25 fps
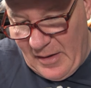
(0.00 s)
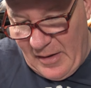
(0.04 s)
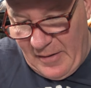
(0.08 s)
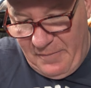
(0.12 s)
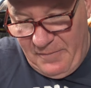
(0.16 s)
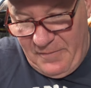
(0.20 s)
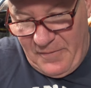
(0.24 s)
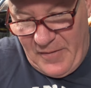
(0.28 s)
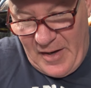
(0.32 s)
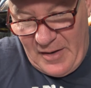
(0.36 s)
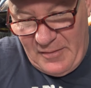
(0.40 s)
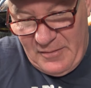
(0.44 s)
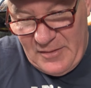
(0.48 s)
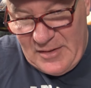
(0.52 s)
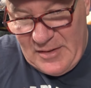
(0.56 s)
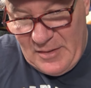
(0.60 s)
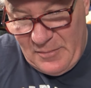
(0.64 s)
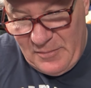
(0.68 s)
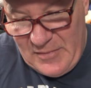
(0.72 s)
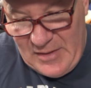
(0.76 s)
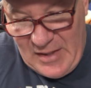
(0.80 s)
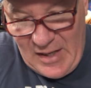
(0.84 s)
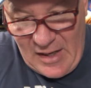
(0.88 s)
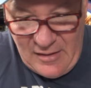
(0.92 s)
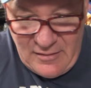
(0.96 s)
I found
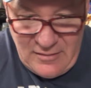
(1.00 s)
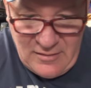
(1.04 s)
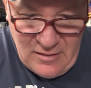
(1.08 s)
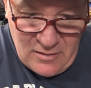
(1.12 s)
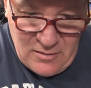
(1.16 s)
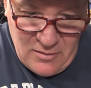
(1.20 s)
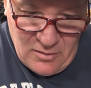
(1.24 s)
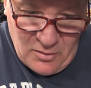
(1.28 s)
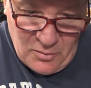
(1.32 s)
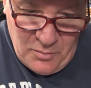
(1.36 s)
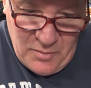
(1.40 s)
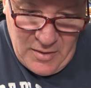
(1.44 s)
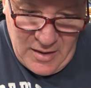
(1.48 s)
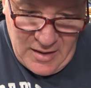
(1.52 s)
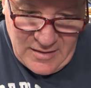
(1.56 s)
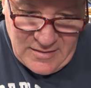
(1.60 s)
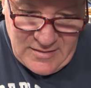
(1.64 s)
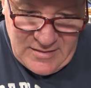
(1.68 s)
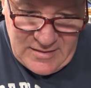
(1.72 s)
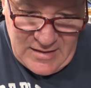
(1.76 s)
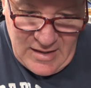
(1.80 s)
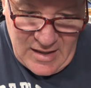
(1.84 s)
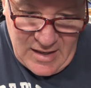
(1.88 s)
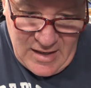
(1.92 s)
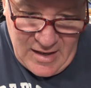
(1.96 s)
some technical
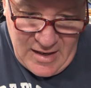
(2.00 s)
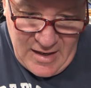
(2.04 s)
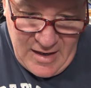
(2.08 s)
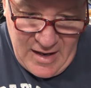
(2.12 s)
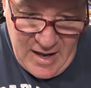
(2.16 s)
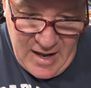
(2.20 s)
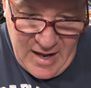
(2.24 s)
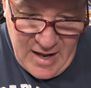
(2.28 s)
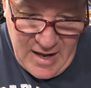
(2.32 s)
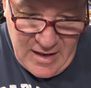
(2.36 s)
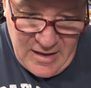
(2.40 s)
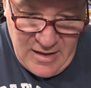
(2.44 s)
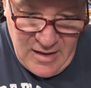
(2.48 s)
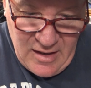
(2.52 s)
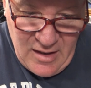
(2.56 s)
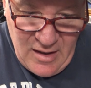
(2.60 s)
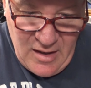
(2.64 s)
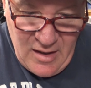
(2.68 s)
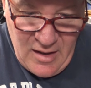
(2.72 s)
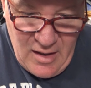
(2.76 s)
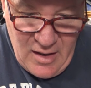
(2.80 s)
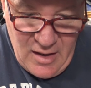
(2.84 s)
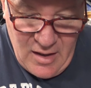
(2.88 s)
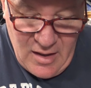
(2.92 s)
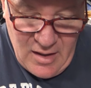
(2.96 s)
paints that I had
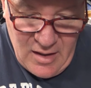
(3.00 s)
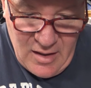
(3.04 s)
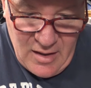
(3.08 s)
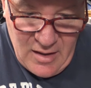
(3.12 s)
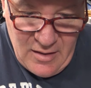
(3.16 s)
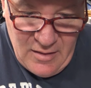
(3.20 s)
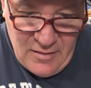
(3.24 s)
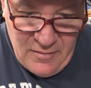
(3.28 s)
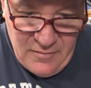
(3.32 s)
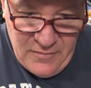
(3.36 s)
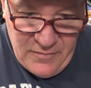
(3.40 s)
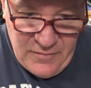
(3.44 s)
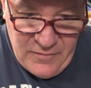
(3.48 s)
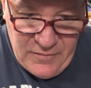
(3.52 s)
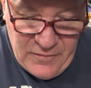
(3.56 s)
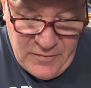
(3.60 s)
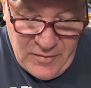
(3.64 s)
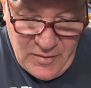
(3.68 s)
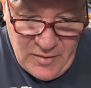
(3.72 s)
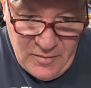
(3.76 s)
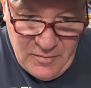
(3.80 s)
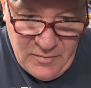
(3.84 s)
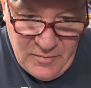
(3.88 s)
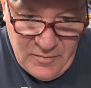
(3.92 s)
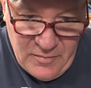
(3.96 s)
uh,
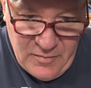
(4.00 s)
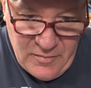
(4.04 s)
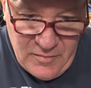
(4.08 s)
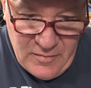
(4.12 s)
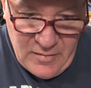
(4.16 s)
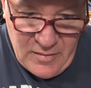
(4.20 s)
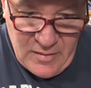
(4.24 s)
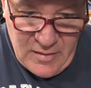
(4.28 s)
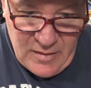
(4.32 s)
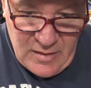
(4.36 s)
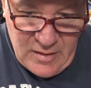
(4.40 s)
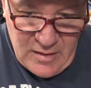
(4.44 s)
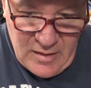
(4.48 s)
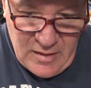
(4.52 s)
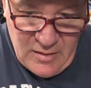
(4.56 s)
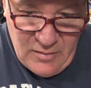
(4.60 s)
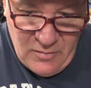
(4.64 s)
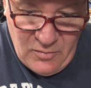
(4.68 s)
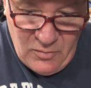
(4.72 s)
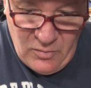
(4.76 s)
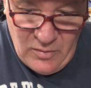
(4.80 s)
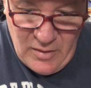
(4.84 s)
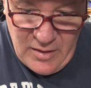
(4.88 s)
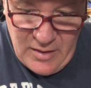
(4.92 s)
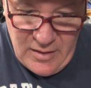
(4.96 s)
from uh,
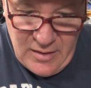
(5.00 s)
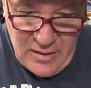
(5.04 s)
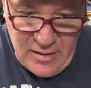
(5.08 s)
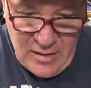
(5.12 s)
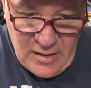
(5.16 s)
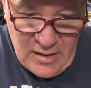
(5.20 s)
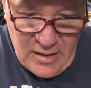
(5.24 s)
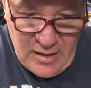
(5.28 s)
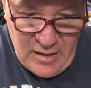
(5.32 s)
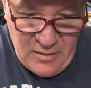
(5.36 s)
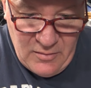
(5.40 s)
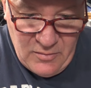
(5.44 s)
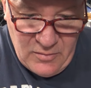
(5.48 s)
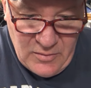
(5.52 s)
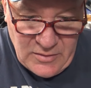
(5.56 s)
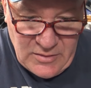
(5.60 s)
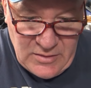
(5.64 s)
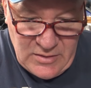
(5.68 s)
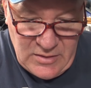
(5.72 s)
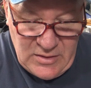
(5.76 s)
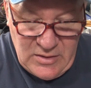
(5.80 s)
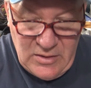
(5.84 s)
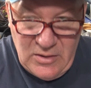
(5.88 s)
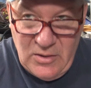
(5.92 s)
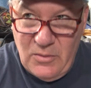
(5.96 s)
when I
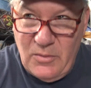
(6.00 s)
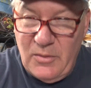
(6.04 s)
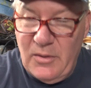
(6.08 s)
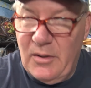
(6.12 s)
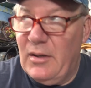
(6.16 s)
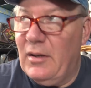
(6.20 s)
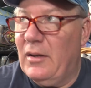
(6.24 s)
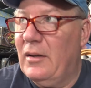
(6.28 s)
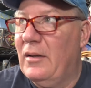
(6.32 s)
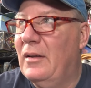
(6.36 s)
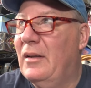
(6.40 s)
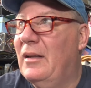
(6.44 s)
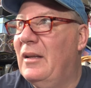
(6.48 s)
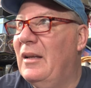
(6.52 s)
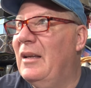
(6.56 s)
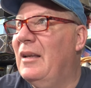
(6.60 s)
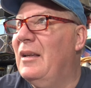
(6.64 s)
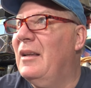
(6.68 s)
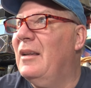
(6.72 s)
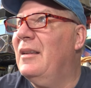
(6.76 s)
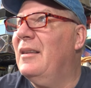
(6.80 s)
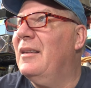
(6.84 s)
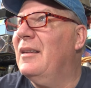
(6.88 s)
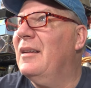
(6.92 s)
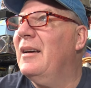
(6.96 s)
was doing
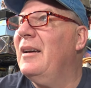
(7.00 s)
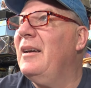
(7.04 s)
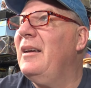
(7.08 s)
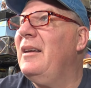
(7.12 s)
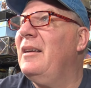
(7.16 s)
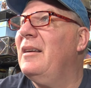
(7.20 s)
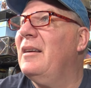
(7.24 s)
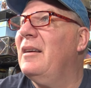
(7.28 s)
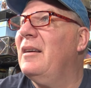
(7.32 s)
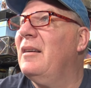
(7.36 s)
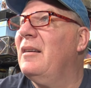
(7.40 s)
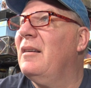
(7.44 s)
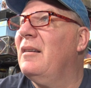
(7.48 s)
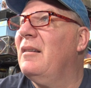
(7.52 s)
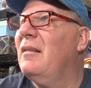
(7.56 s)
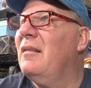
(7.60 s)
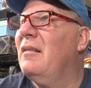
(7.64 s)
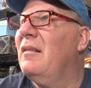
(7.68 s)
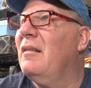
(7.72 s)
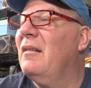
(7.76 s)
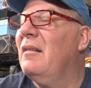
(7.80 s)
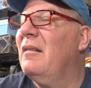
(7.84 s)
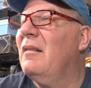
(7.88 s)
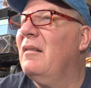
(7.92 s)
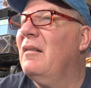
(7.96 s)
the night,
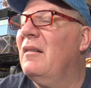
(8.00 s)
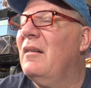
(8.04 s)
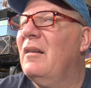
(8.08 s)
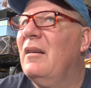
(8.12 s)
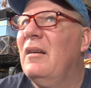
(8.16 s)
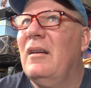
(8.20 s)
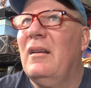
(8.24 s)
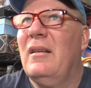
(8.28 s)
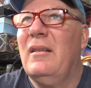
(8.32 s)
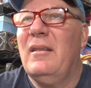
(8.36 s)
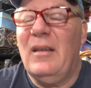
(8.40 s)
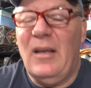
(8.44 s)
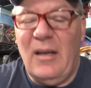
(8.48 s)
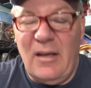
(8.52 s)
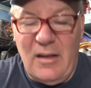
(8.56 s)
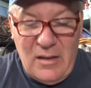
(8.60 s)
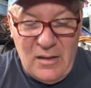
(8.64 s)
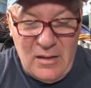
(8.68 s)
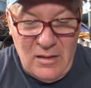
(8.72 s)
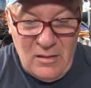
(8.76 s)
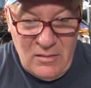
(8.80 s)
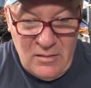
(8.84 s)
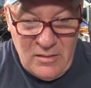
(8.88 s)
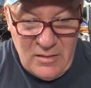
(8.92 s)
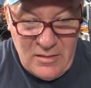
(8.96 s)
night
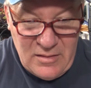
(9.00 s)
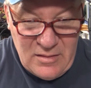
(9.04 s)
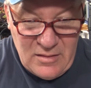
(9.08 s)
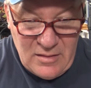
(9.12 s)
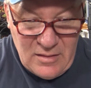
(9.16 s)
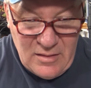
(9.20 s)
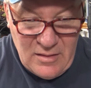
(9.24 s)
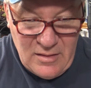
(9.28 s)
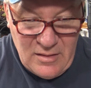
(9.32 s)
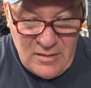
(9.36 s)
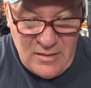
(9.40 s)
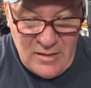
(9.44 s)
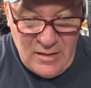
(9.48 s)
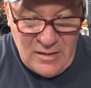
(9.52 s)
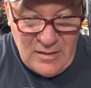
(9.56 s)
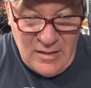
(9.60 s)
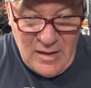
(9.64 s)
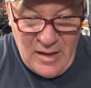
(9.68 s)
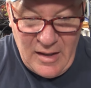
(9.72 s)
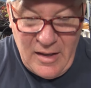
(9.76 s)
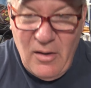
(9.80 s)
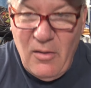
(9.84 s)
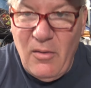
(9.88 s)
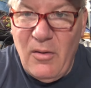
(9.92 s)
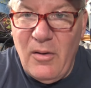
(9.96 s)
gauze, uh, the
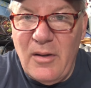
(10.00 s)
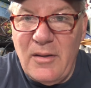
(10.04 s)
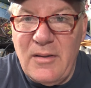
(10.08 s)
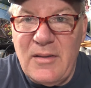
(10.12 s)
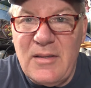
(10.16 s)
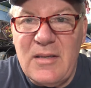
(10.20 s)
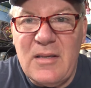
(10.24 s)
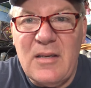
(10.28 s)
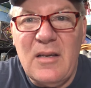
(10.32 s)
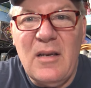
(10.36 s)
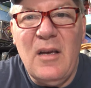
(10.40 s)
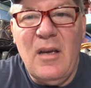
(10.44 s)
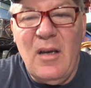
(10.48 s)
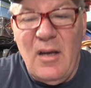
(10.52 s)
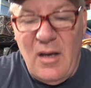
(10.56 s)
night haunts.